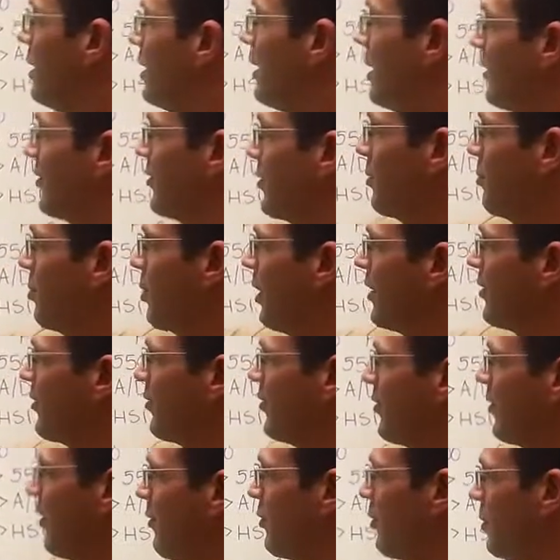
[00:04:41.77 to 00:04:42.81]
It's comprised
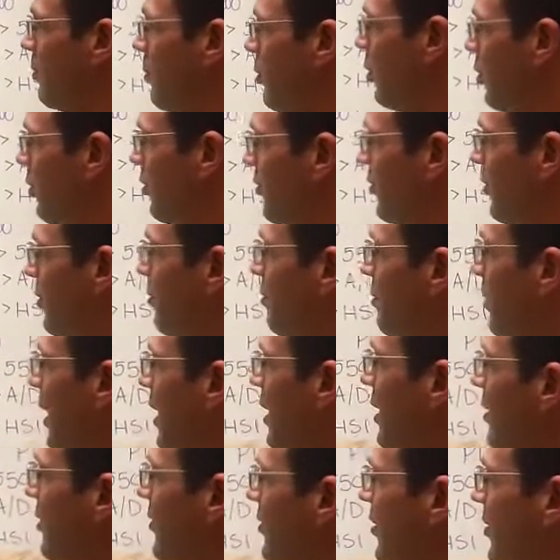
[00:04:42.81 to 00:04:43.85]
of several components.
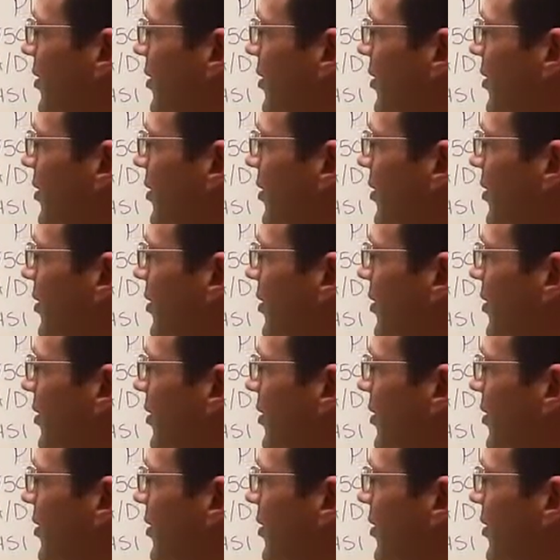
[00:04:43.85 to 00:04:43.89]
Main and